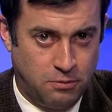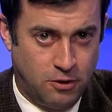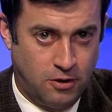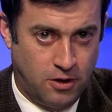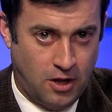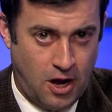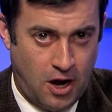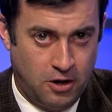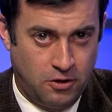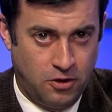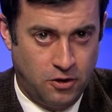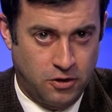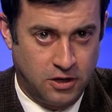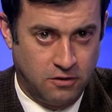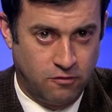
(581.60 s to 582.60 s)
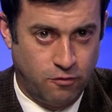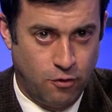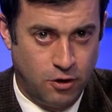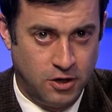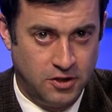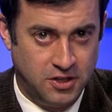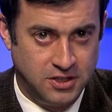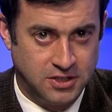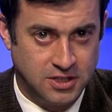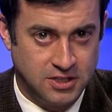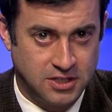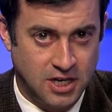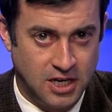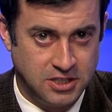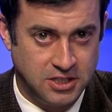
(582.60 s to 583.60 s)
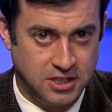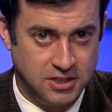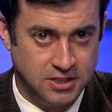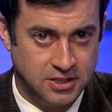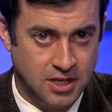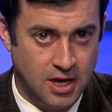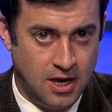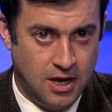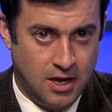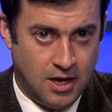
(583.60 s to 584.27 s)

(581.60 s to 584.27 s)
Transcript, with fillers: people are looking for in these discussions?